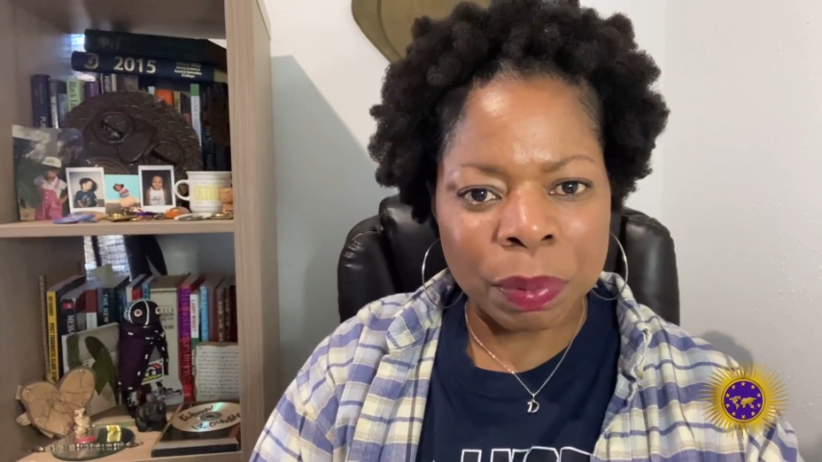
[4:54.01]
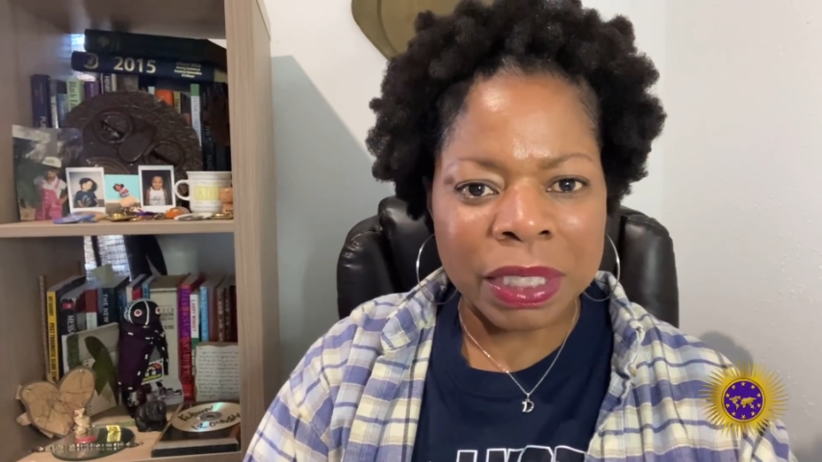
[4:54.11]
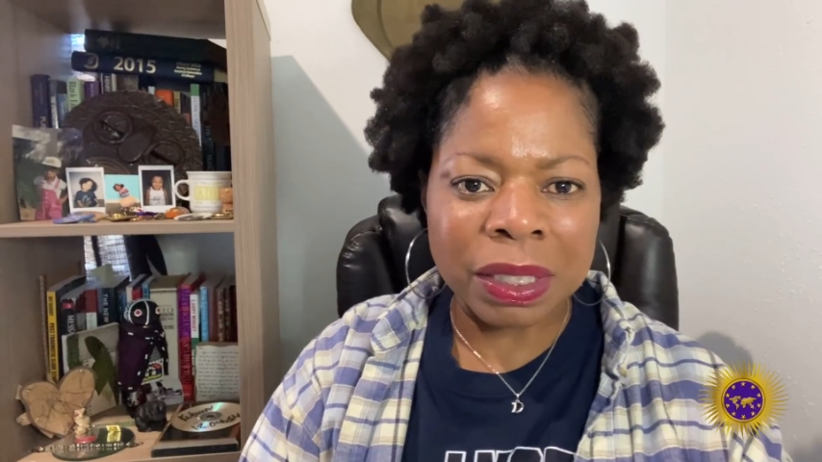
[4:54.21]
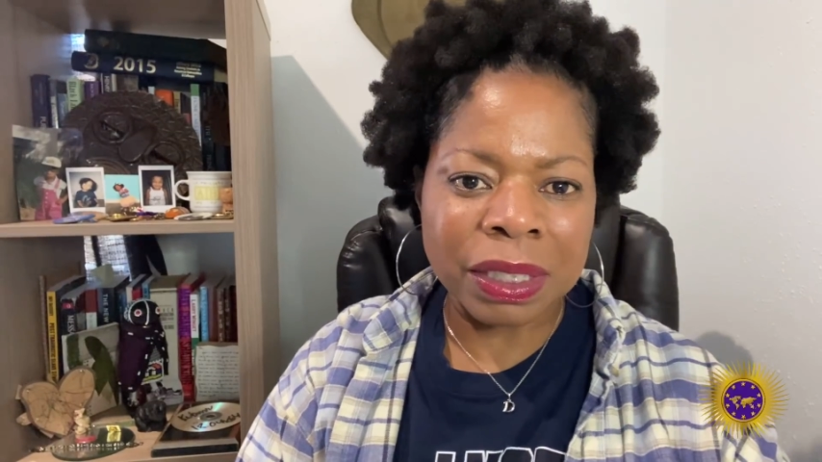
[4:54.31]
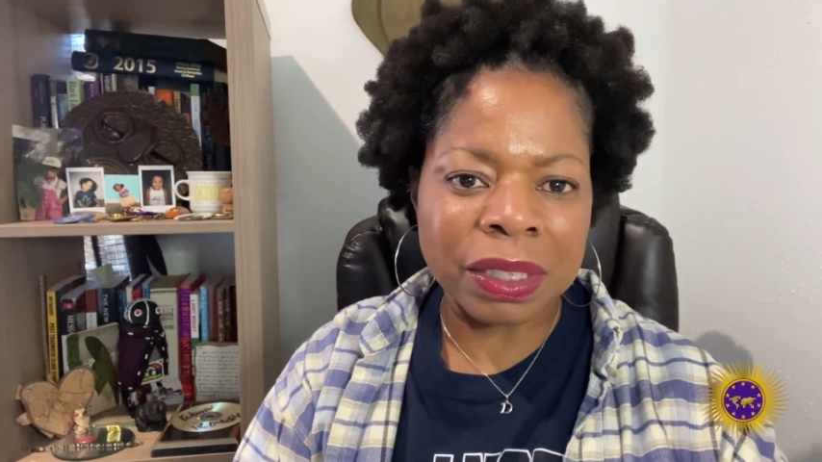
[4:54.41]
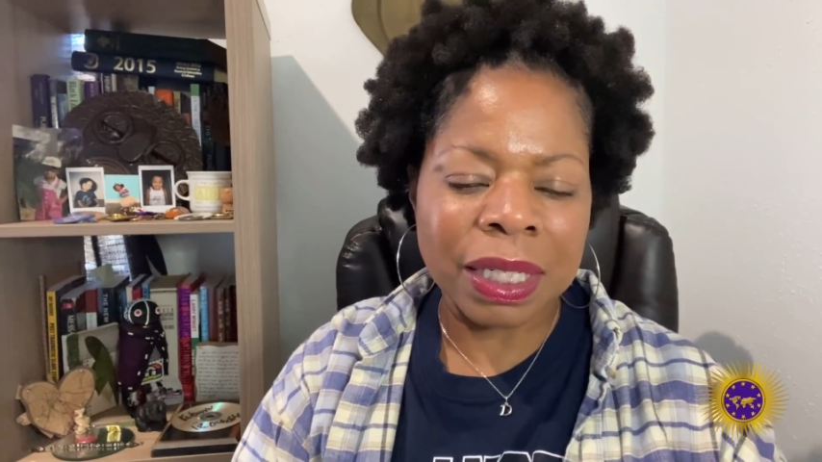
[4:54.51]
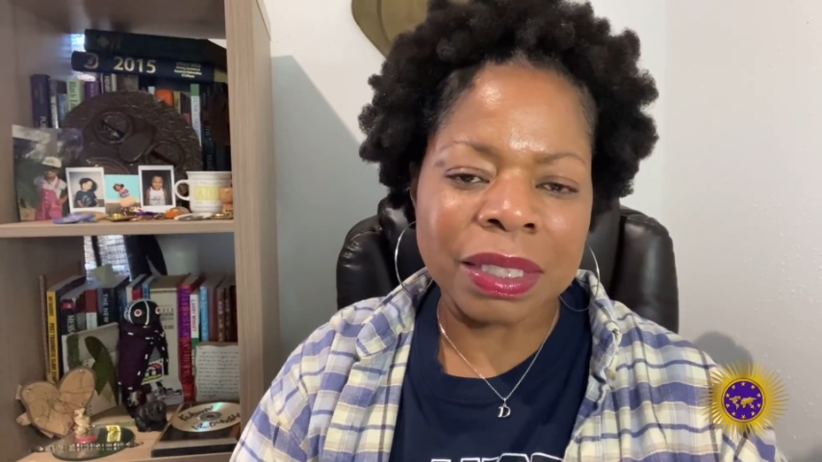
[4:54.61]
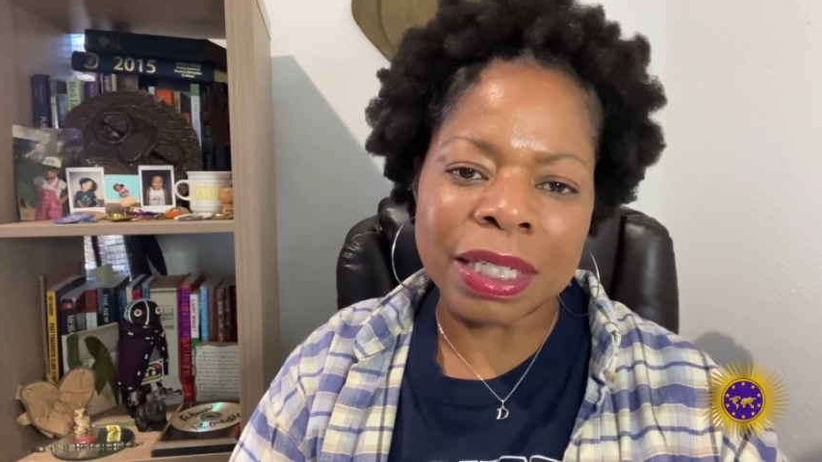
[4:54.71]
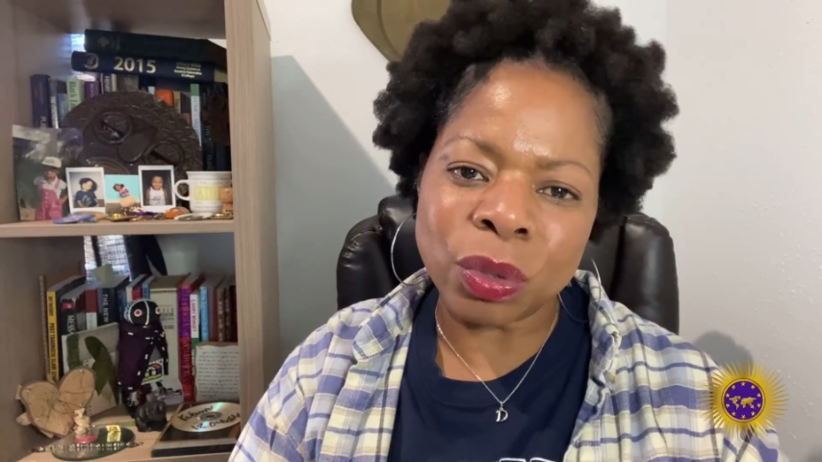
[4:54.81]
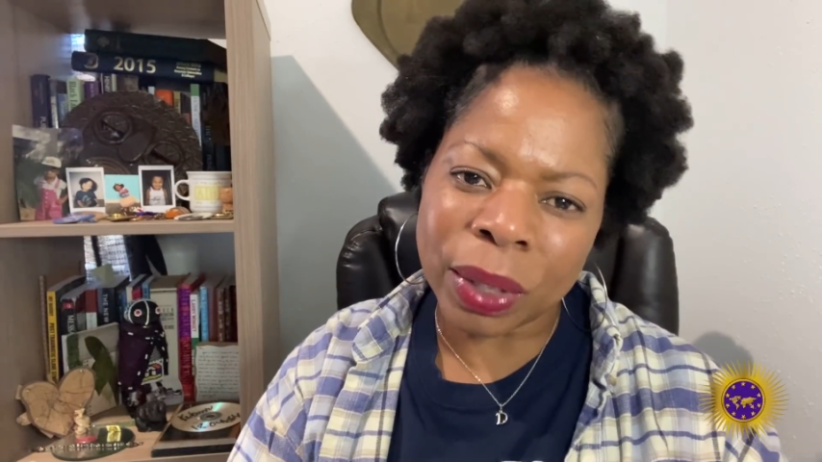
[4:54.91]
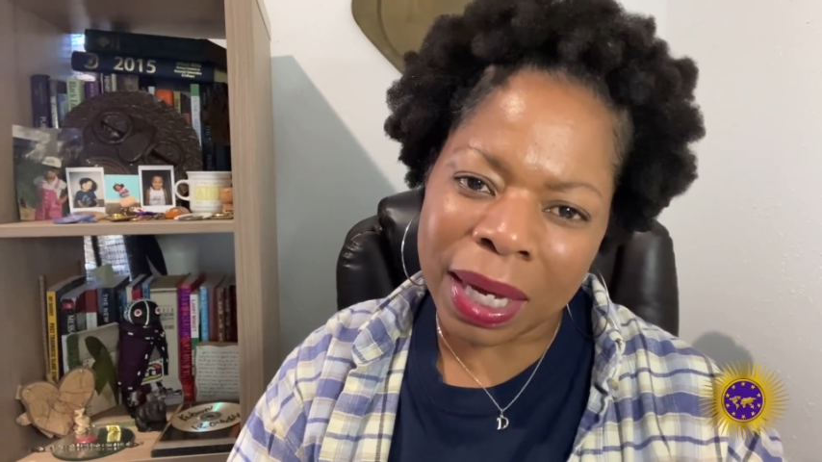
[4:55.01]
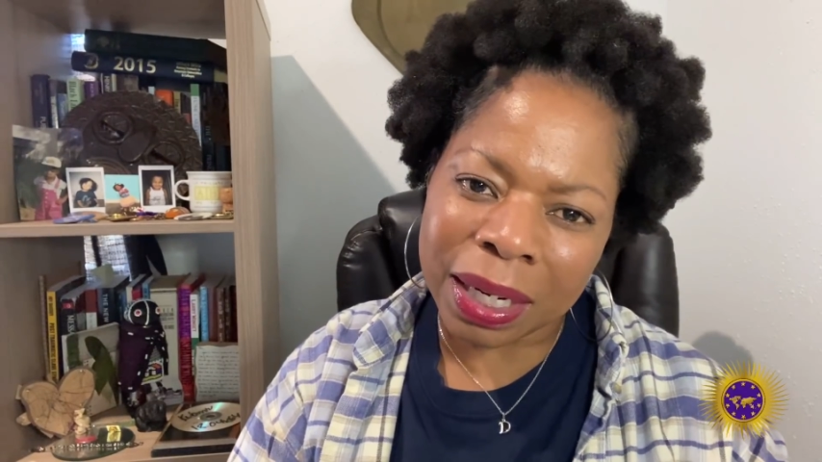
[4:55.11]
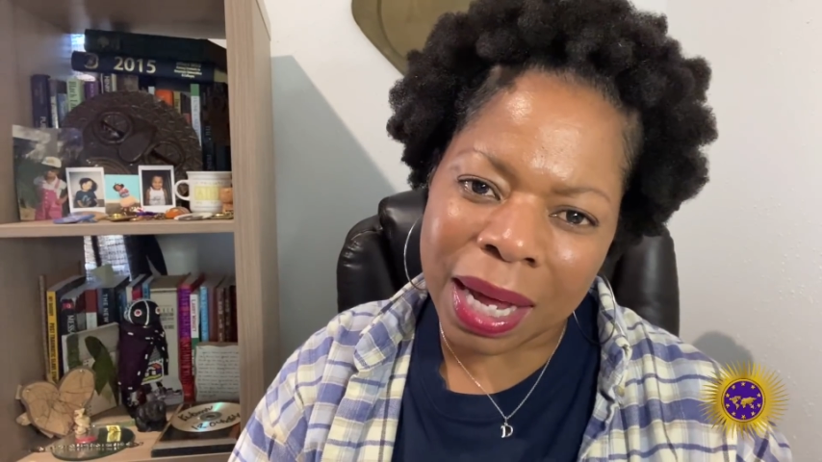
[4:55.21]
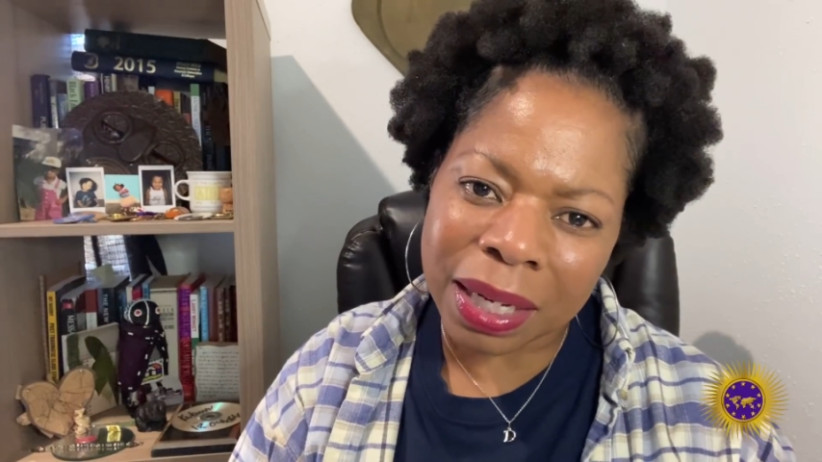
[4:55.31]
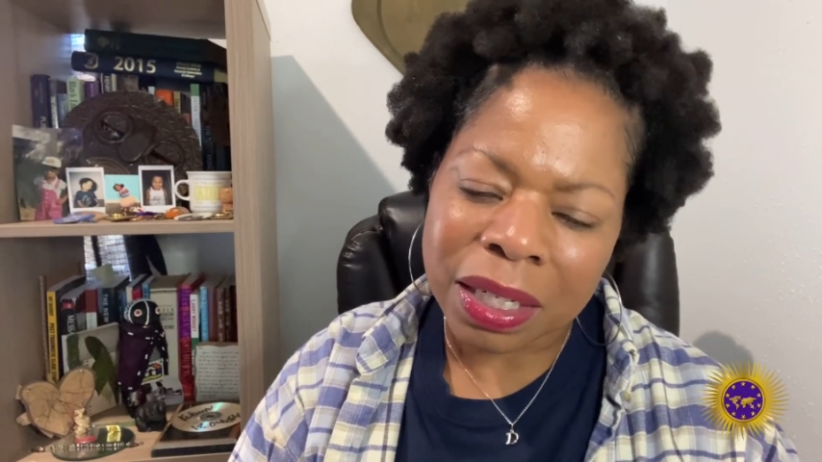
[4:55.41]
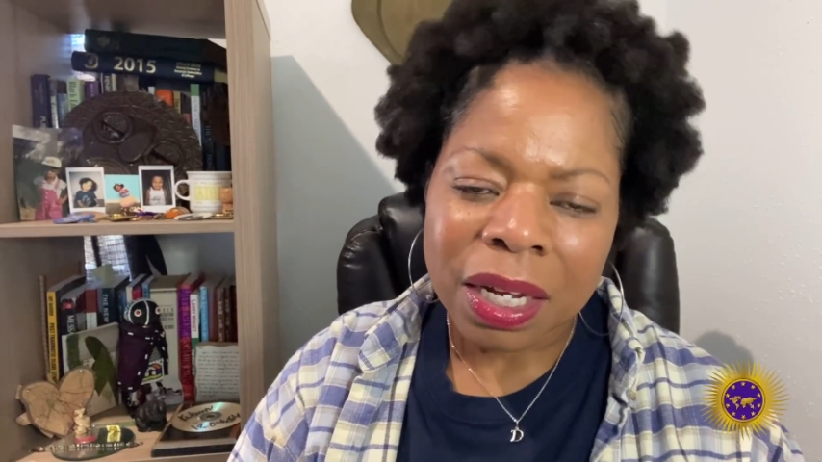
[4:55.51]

basically says that you cannot